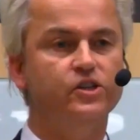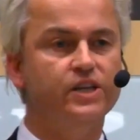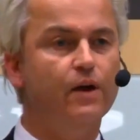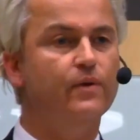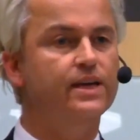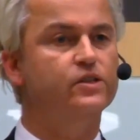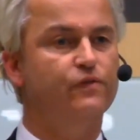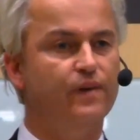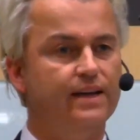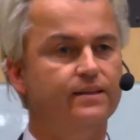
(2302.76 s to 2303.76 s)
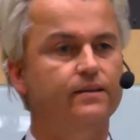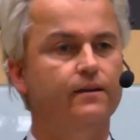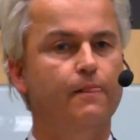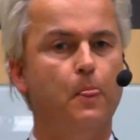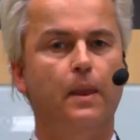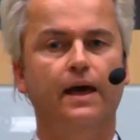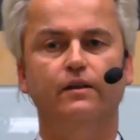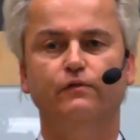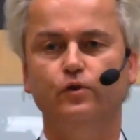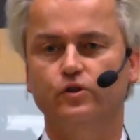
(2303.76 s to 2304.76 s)
by sharing its fate
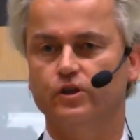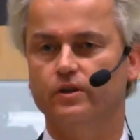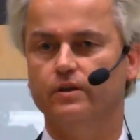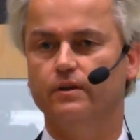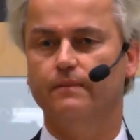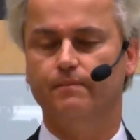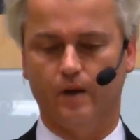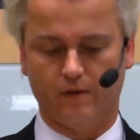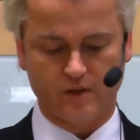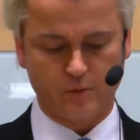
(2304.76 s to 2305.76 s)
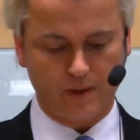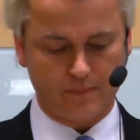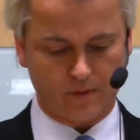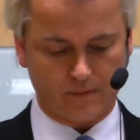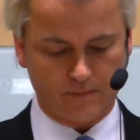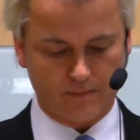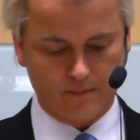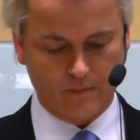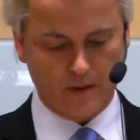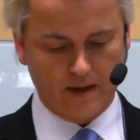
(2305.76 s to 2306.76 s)
and the future of its people.
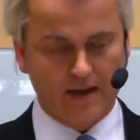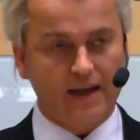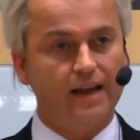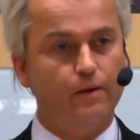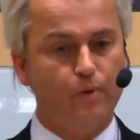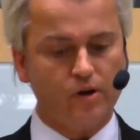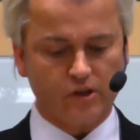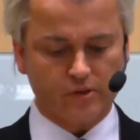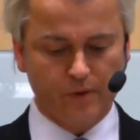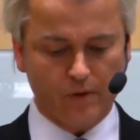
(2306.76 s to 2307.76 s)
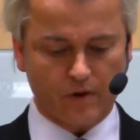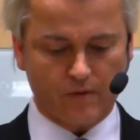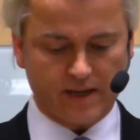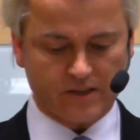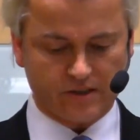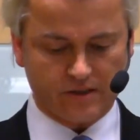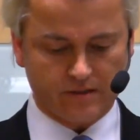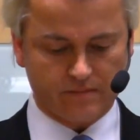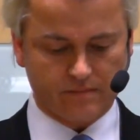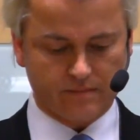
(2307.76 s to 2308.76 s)
And the Brussels bureaucrats
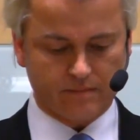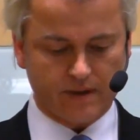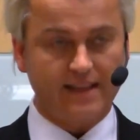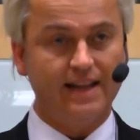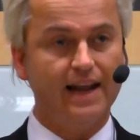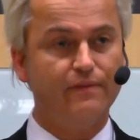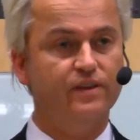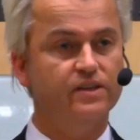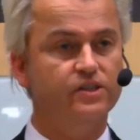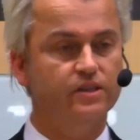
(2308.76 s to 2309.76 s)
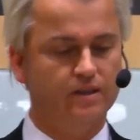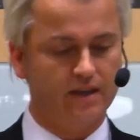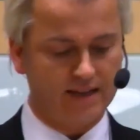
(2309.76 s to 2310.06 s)
and the leftist